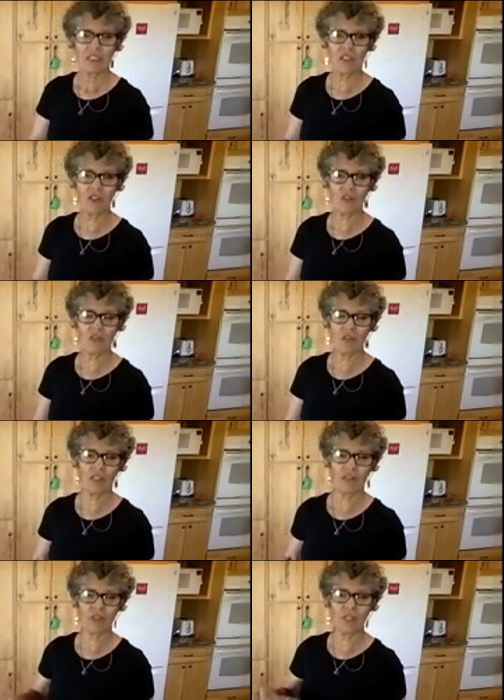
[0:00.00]
so
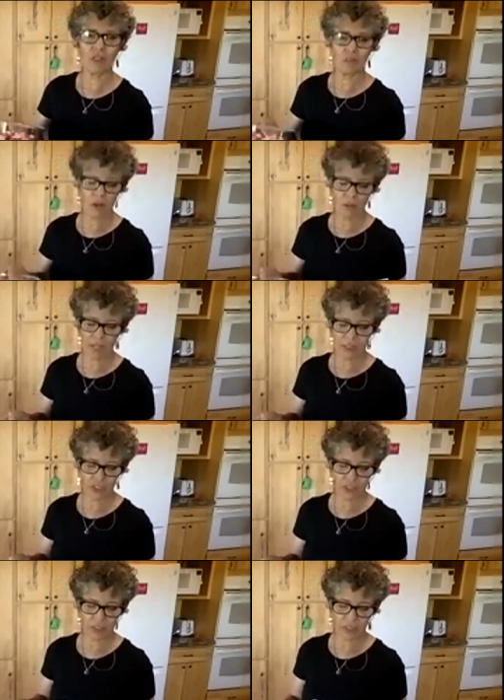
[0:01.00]
I've cut up our
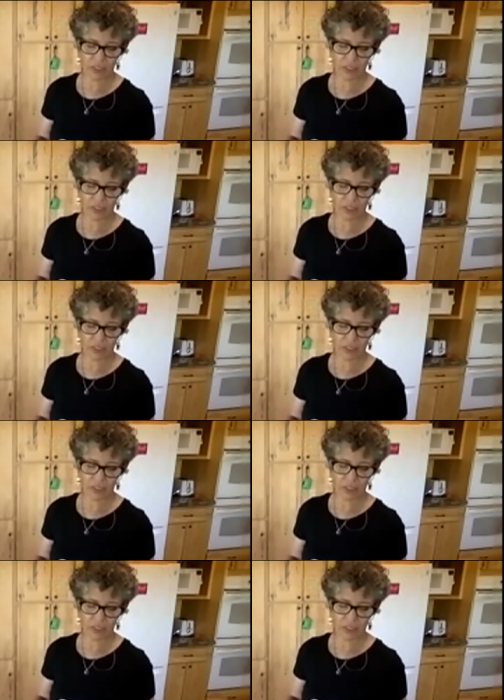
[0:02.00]
radishes.